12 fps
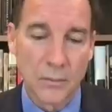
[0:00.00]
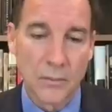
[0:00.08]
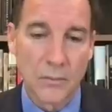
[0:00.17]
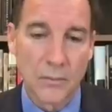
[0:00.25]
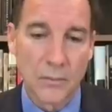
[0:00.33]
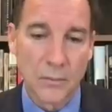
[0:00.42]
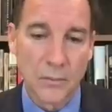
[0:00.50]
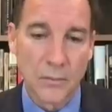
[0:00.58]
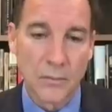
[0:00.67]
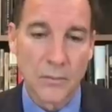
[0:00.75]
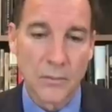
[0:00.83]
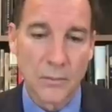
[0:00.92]

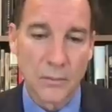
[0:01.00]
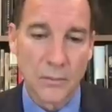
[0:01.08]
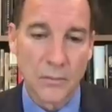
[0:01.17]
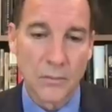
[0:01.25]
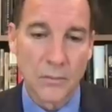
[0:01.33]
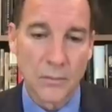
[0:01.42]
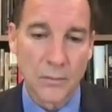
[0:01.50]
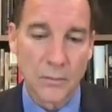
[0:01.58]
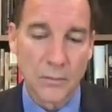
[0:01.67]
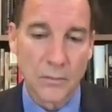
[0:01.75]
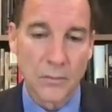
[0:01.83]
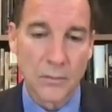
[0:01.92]

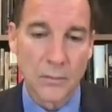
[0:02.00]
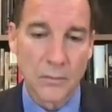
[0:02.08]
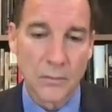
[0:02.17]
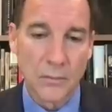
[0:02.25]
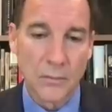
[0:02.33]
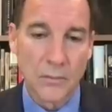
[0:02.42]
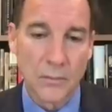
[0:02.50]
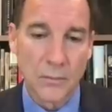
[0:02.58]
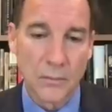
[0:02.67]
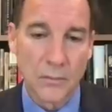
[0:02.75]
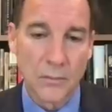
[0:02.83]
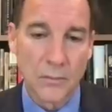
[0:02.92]

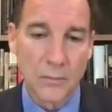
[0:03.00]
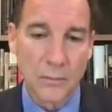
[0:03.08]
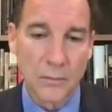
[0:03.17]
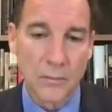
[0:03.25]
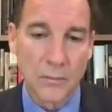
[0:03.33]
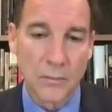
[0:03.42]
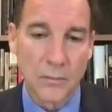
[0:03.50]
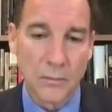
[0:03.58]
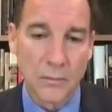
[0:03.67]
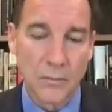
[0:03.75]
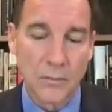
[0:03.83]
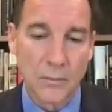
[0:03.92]

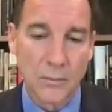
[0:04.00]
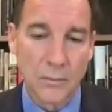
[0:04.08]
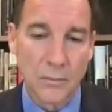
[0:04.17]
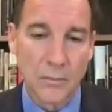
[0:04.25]
The person shown says nothing.